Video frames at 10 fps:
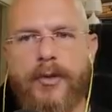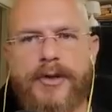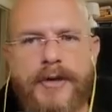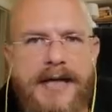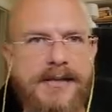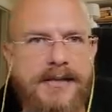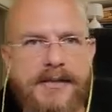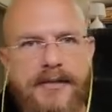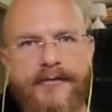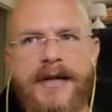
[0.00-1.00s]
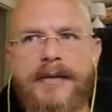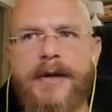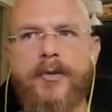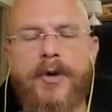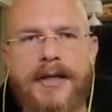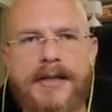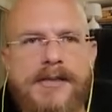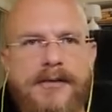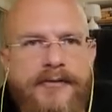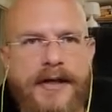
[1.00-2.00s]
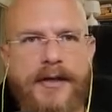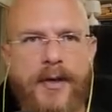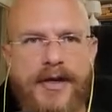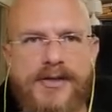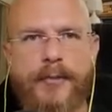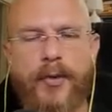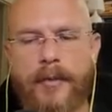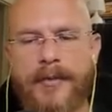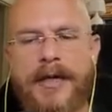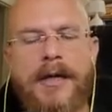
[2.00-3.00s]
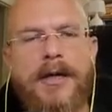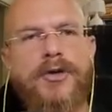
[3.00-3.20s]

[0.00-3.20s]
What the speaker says: where you guys can still find my work and still find a way to support me.